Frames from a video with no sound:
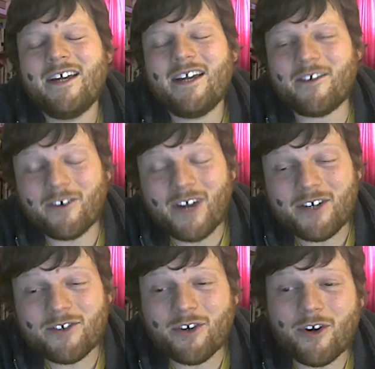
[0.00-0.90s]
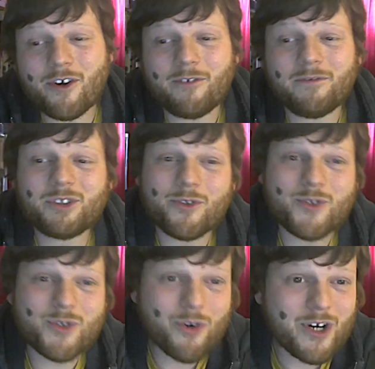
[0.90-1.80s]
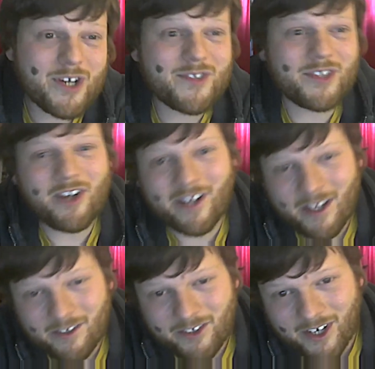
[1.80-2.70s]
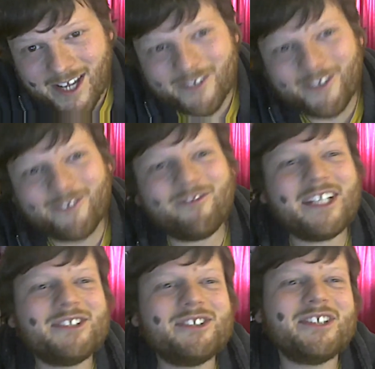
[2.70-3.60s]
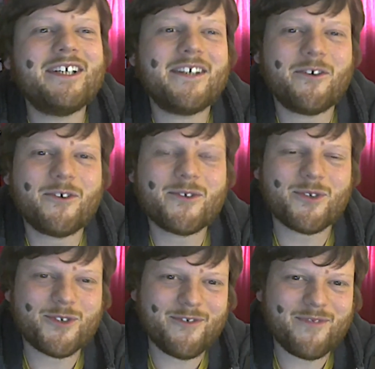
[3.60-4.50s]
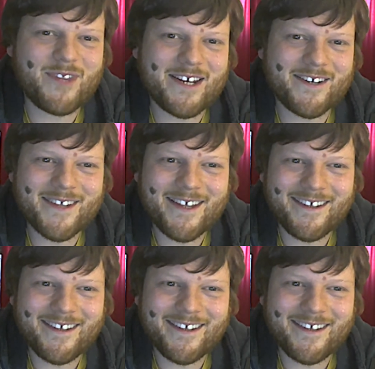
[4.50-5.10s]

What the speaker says: and a writer of short stories and young adult fiction and all sorts of things.